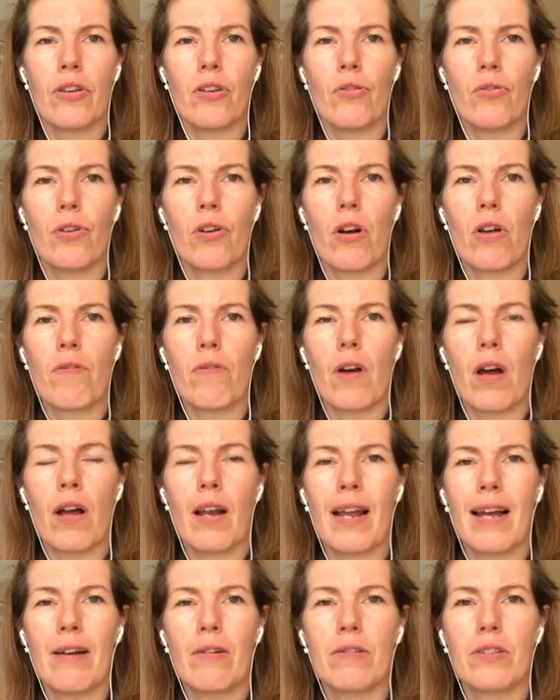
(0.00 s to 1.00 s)
You're not
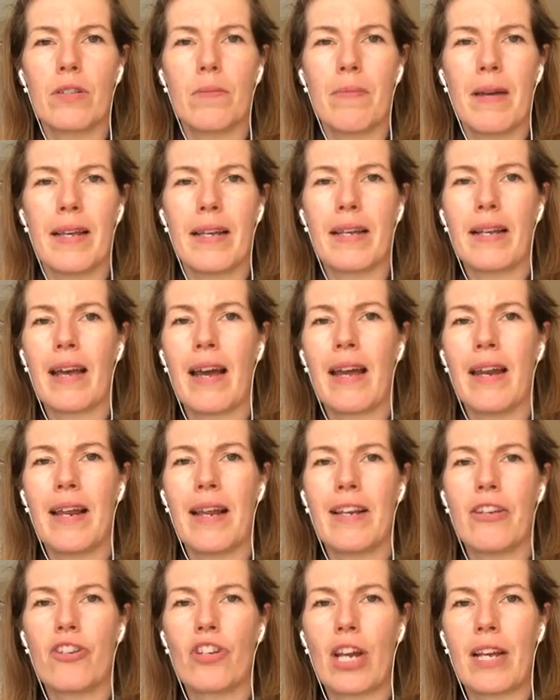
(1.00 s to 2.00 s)
allowed to make
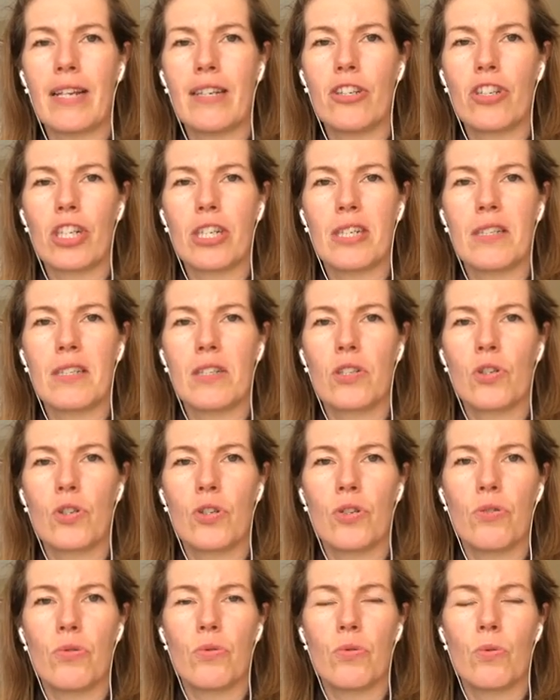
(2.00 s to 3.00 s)
any changes
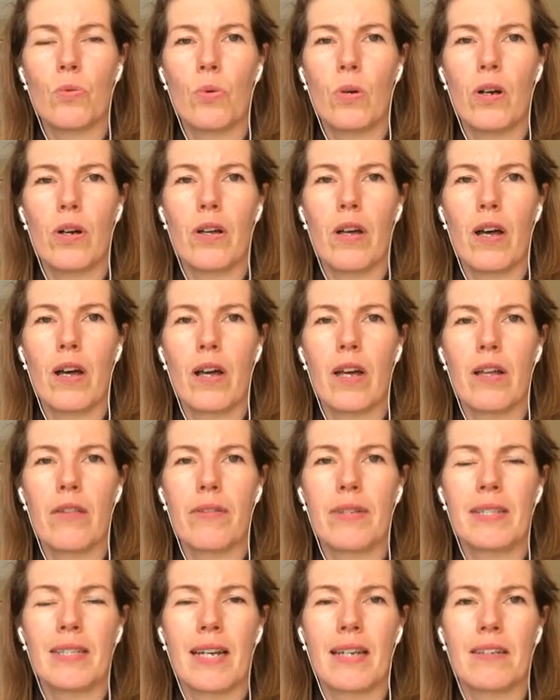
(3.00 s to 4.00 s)
to
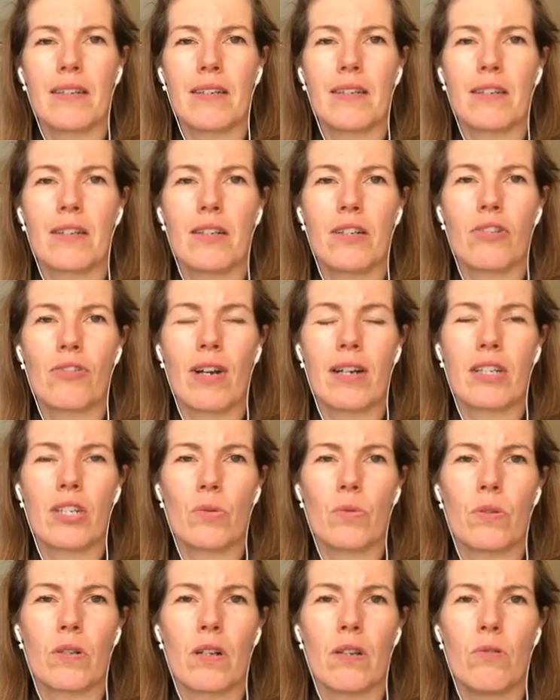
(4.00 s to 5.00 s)
the standard
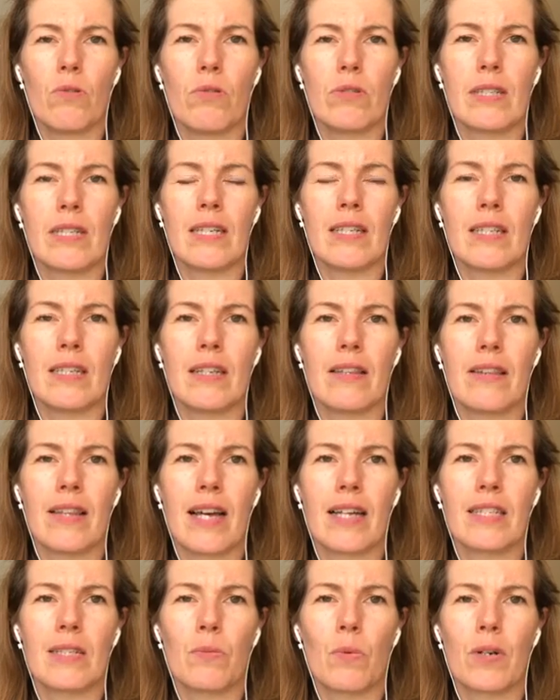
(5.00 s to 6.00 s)
contractual clauses.
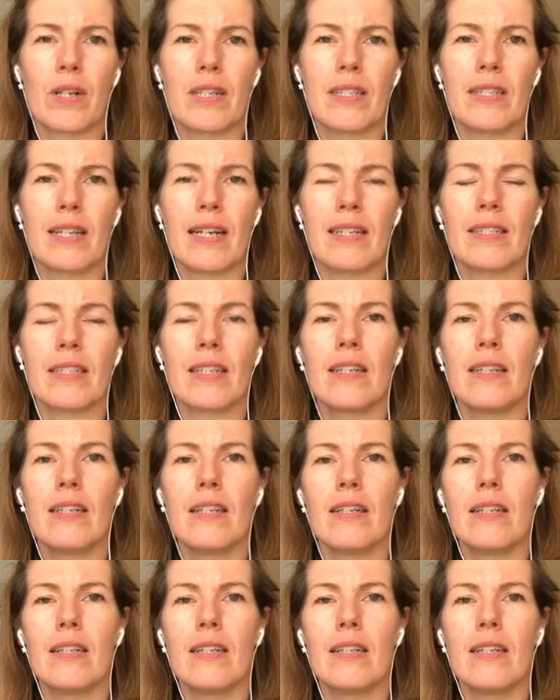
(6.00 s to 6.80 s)
That's what it says.